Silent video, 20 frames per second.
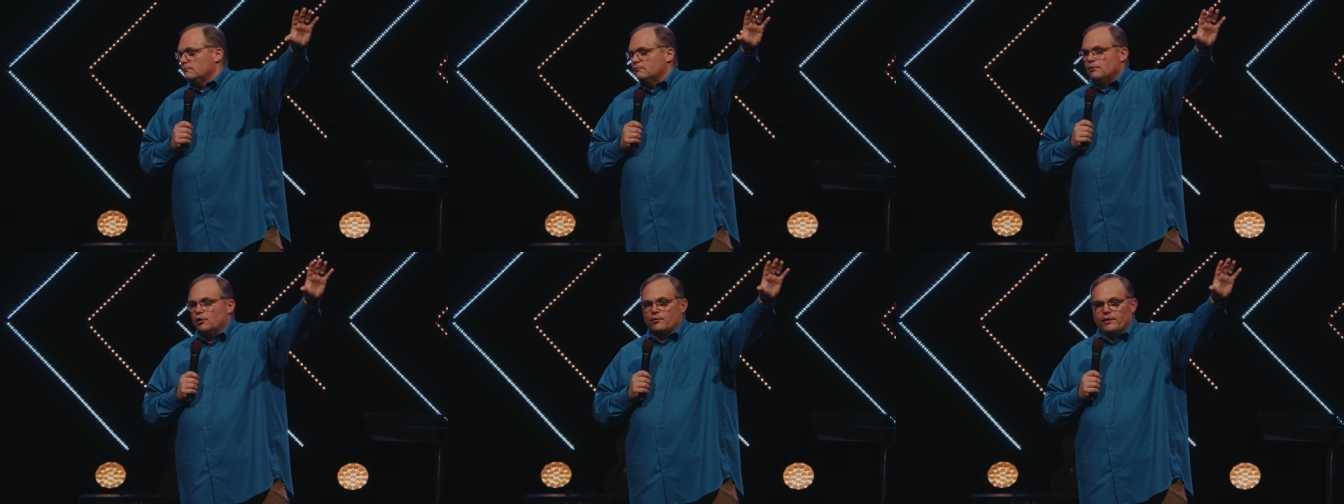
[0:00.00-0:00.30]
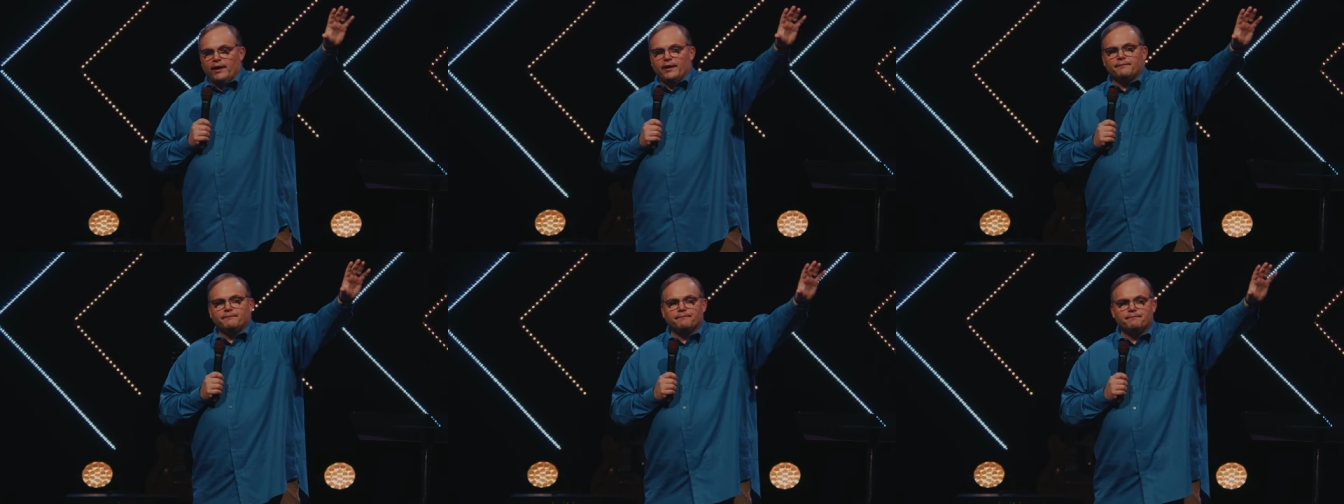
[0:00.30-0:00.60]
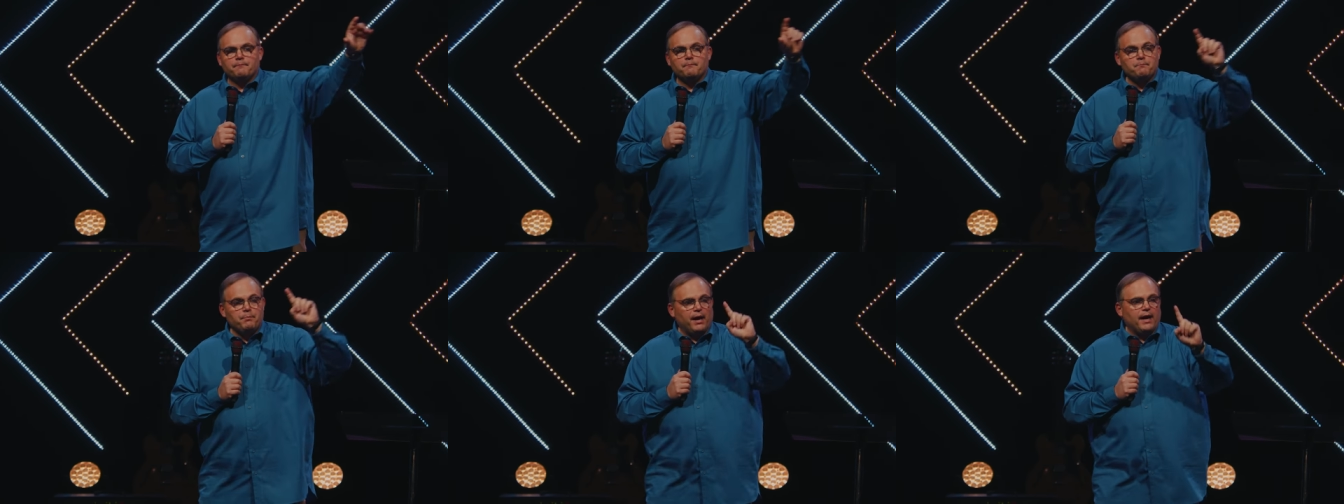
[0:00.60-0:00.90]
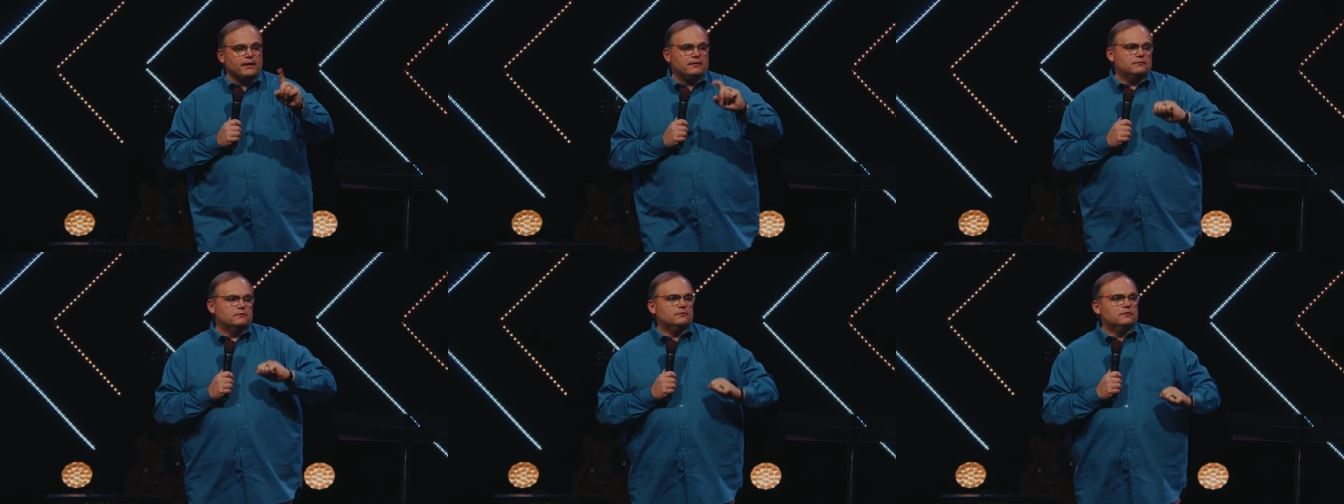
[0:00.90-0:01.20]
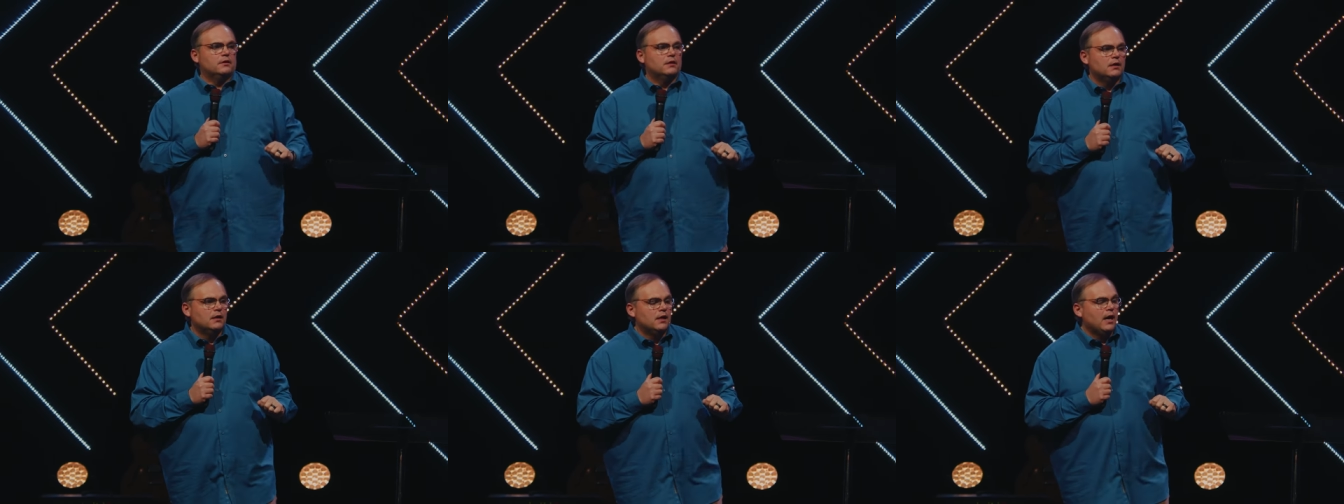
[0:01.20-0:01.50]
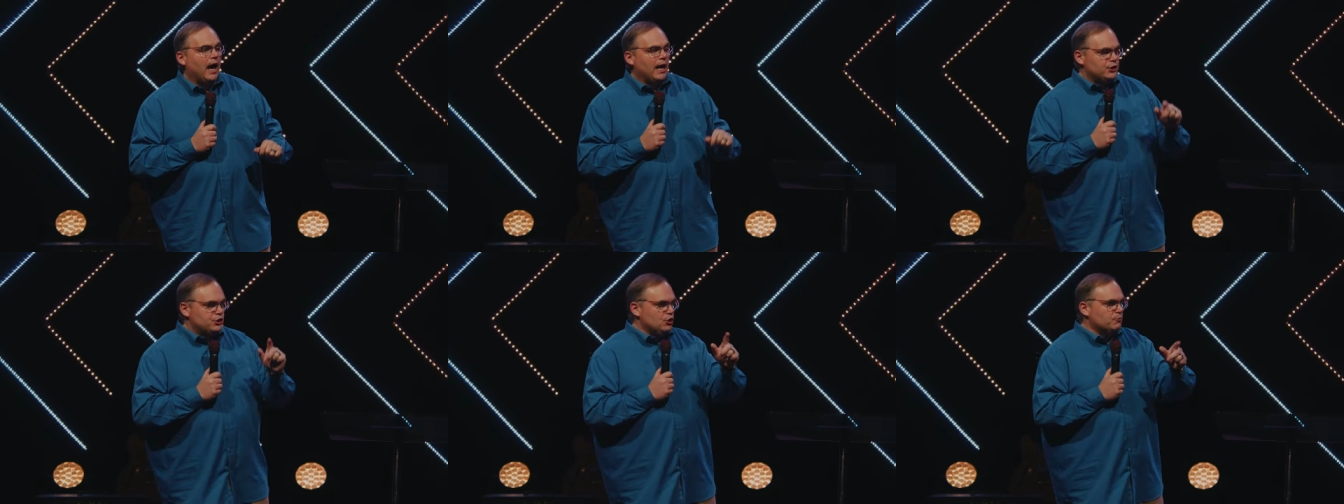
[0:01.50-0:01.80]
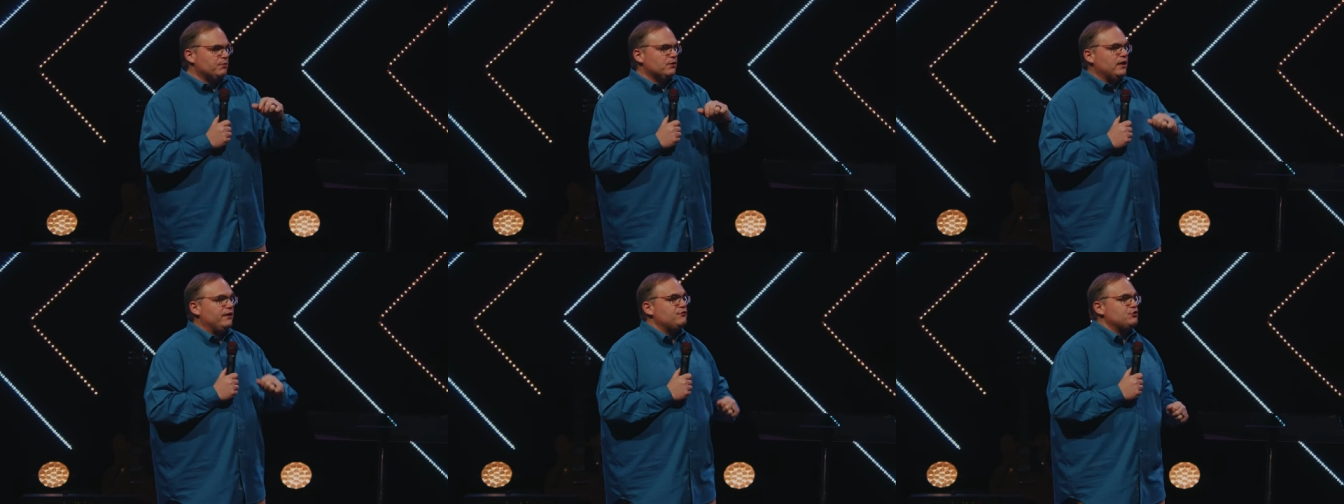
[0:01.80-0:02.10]
okay? But I do
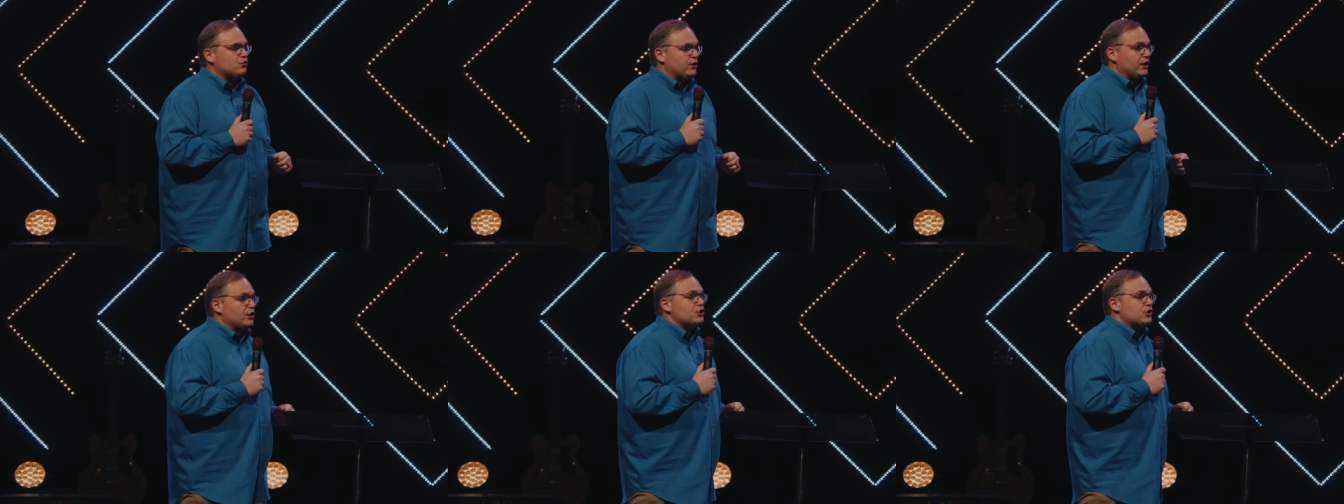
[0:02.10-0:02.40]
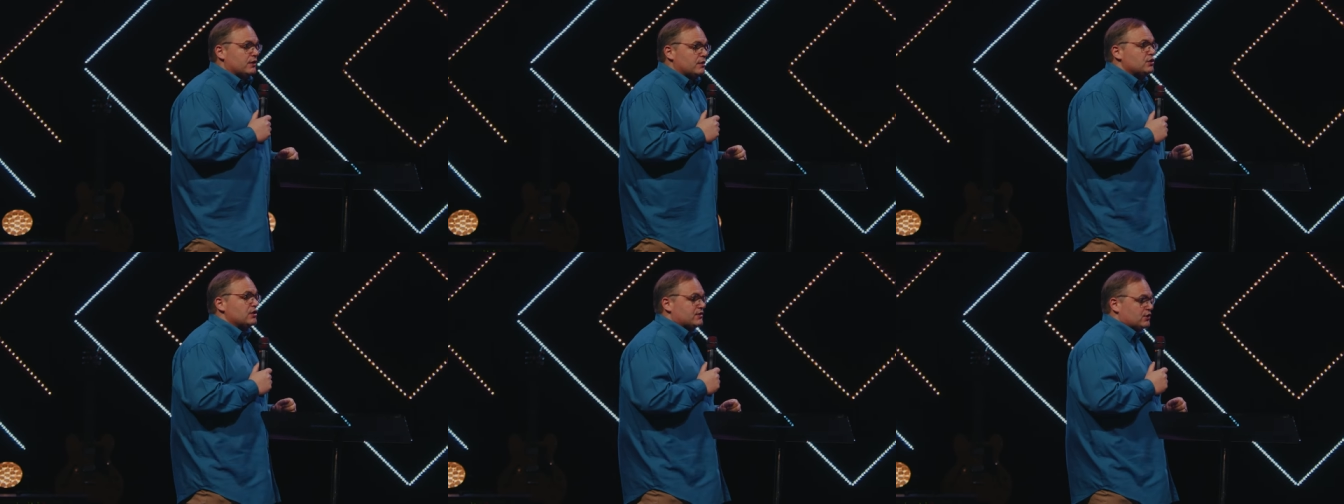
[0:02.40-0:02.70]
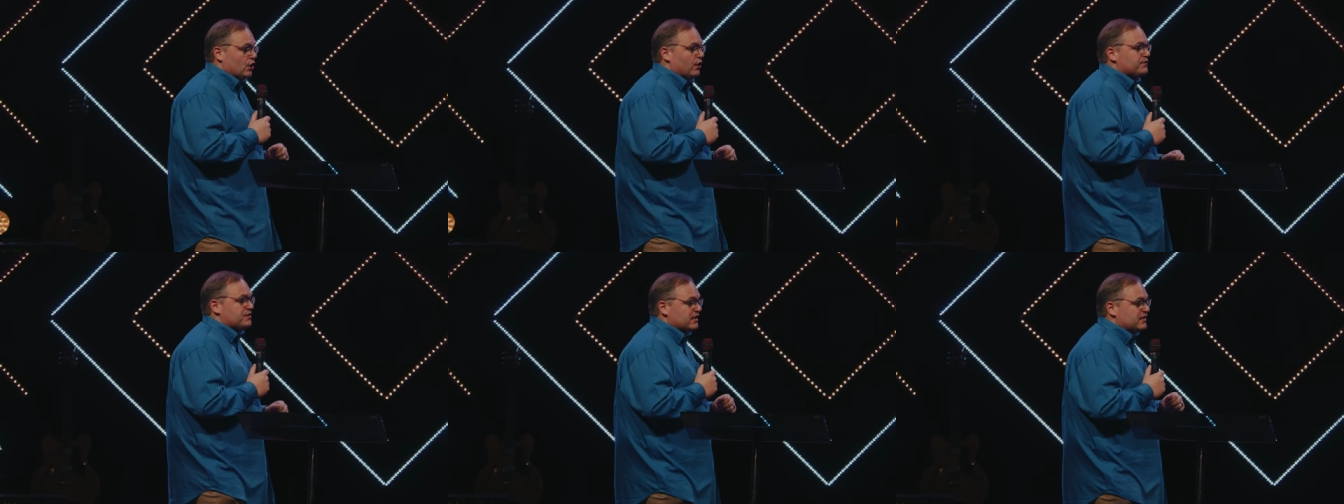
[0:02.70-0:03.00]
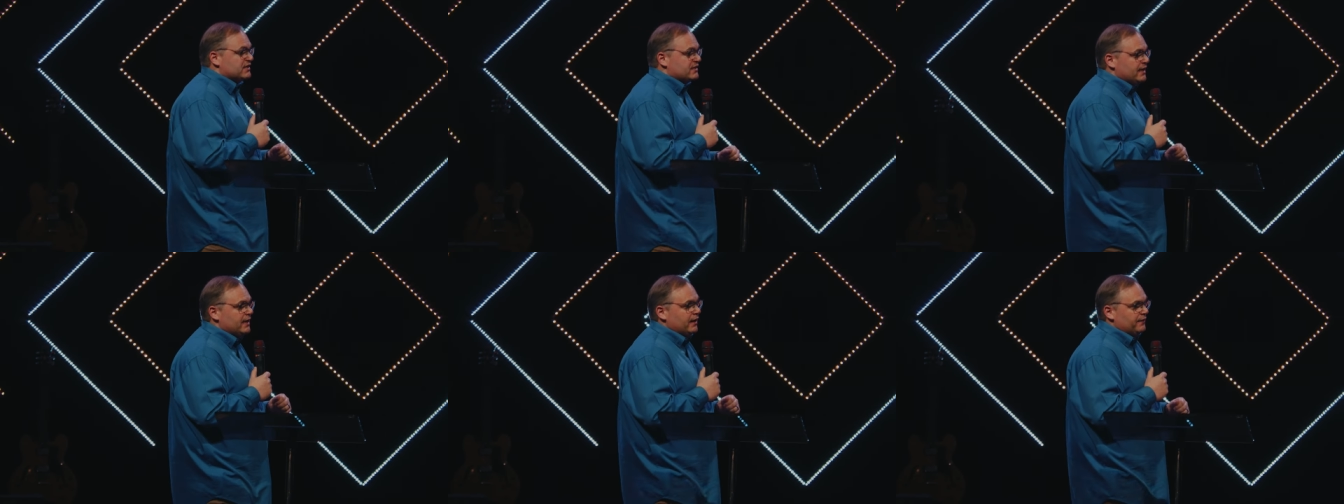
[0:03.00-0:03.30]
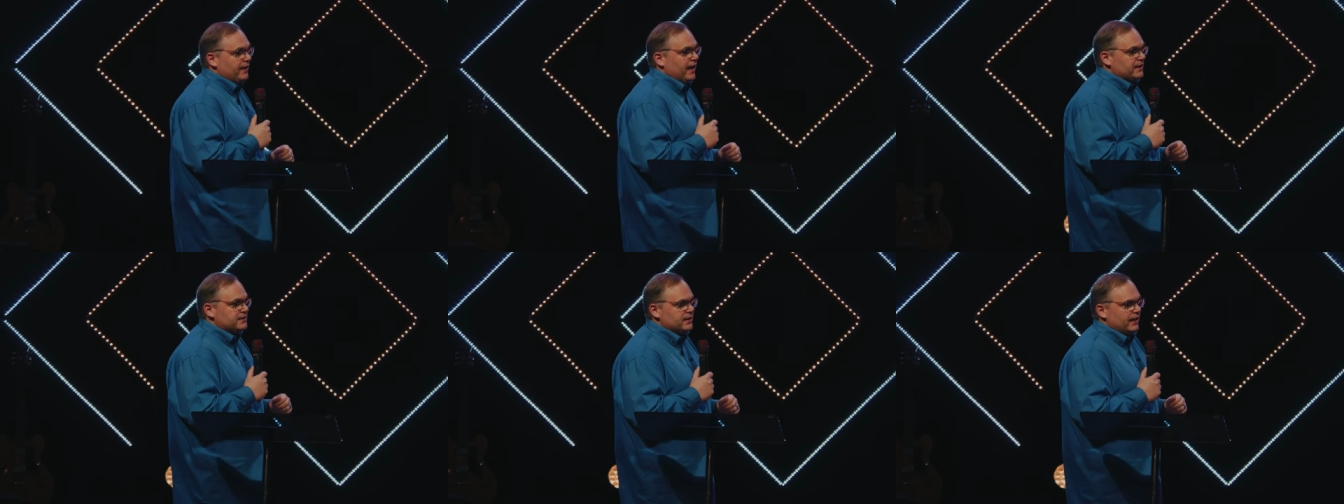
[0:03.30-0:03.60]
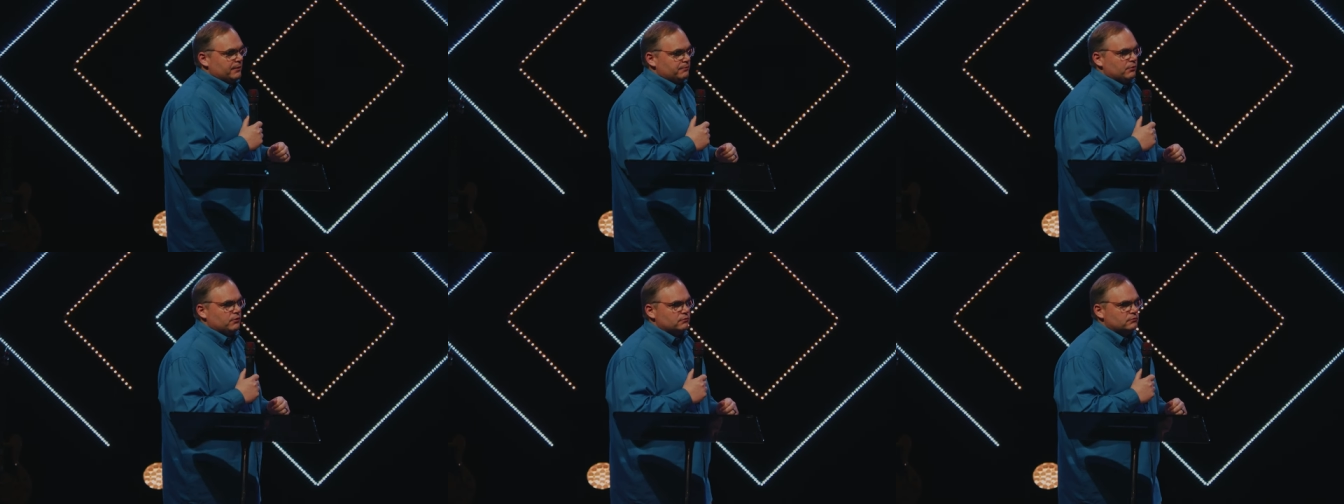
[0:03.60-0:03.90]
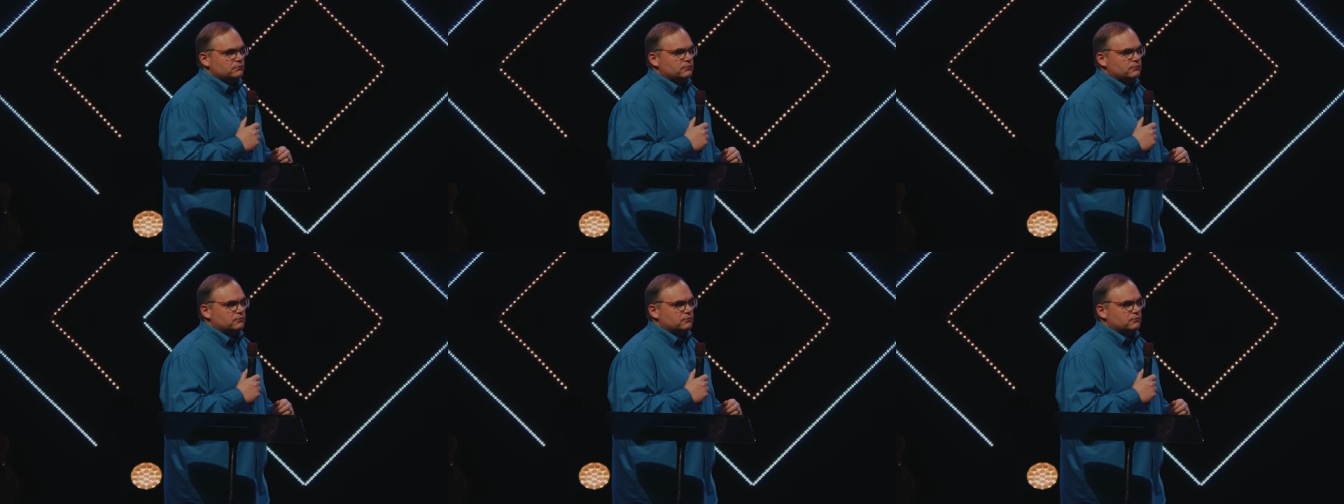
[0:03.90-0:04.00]
believe tradition deserves a seat at that table.